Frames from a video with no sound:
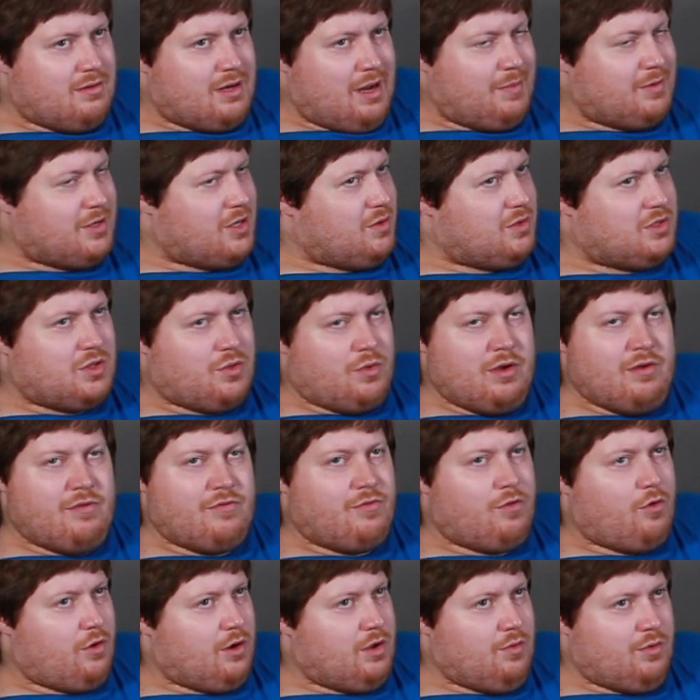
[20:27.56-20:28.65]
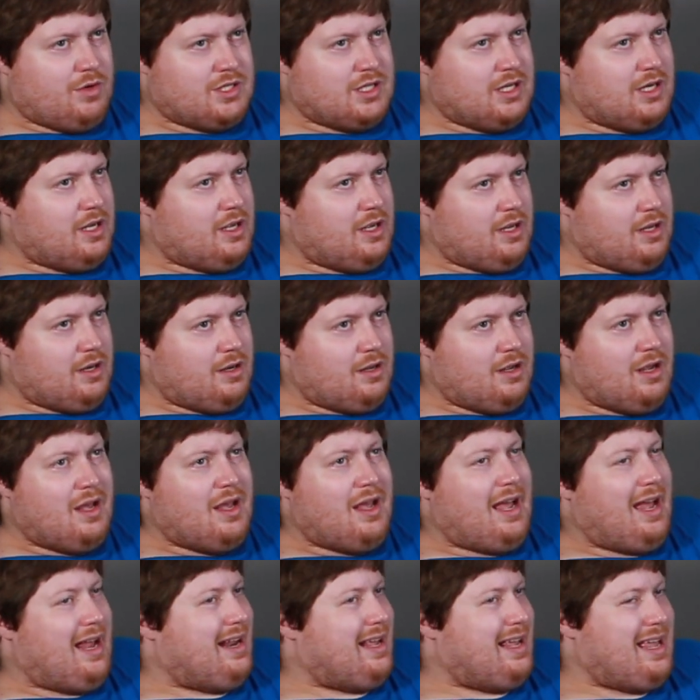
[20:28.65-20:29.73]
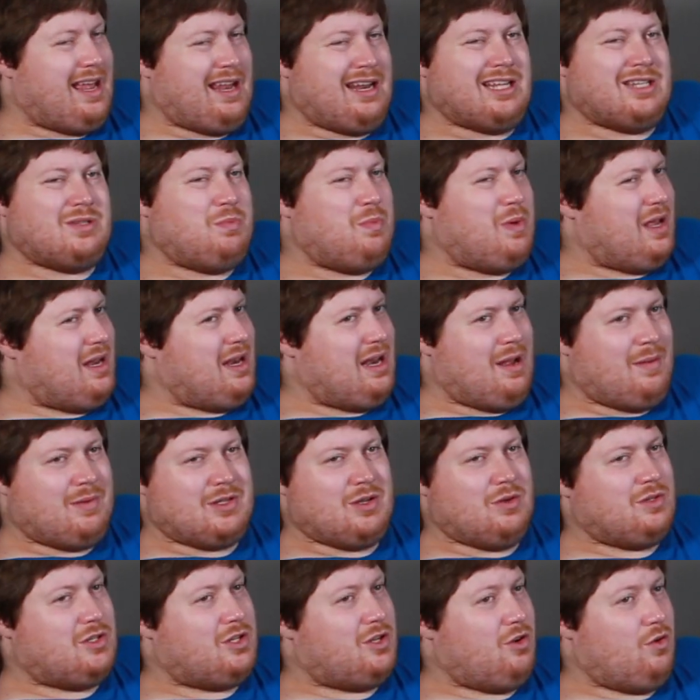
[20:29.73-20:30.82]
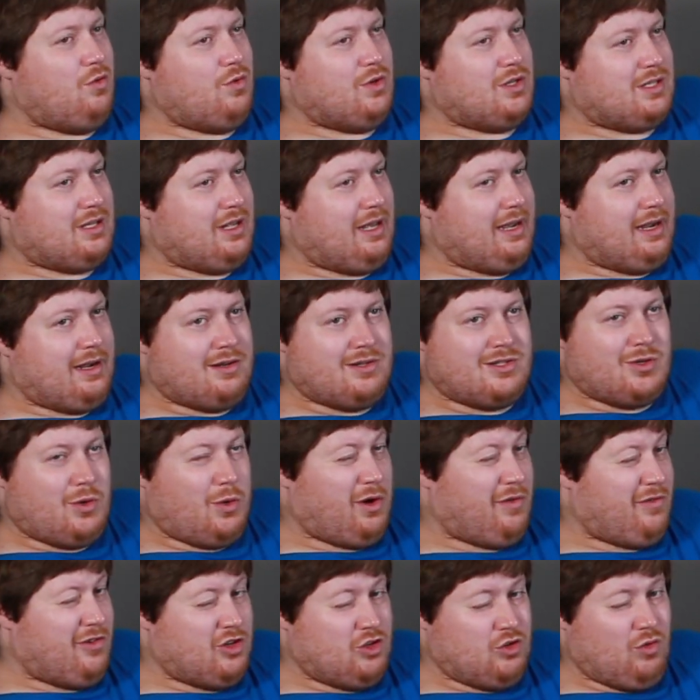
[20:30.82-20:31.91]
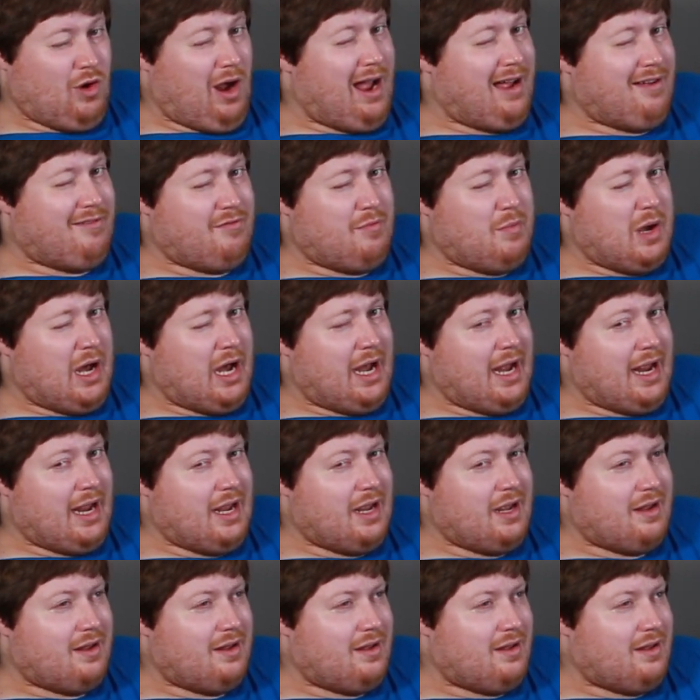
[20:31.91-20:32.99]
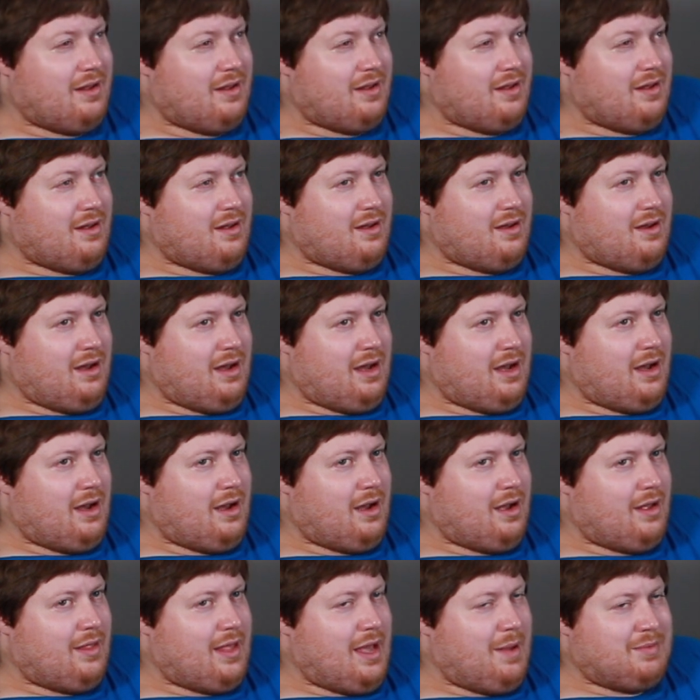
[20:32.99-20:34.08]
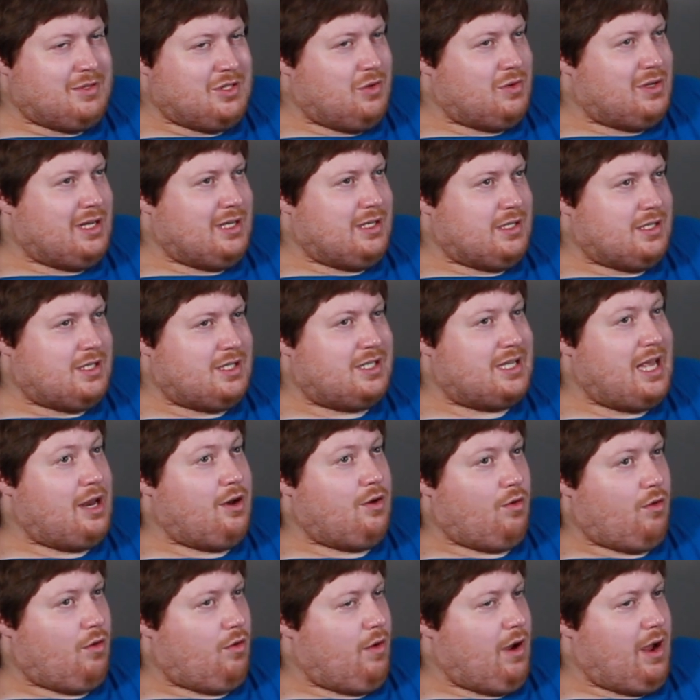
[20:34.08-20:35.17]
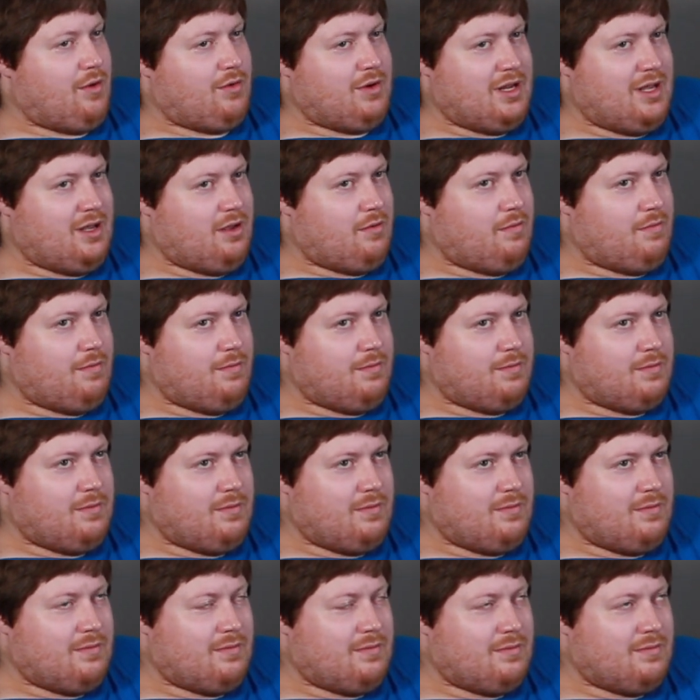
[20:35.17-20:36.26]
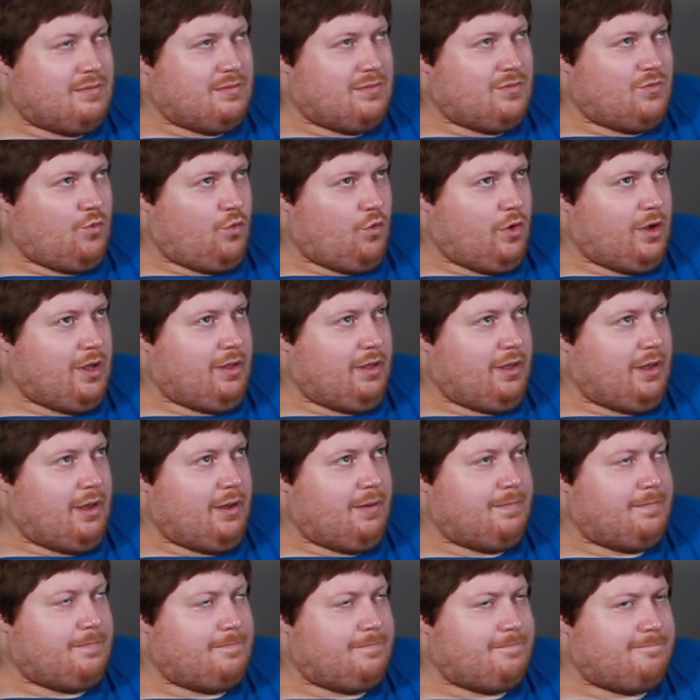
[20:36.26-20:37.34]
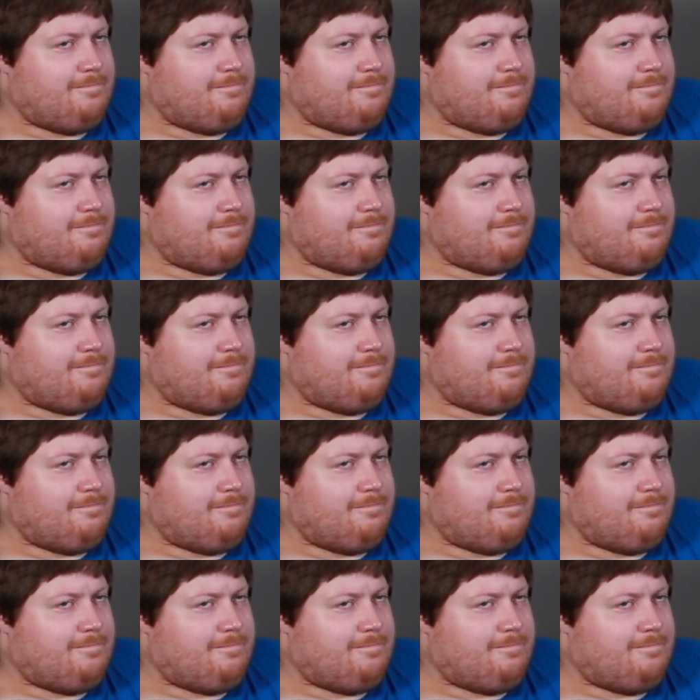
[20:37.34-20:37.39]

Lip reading: episodes 3 and 4, he wasn't in. And again, his bit in episode 2 was like sort of a drive-by. The episode didn't center around him, really.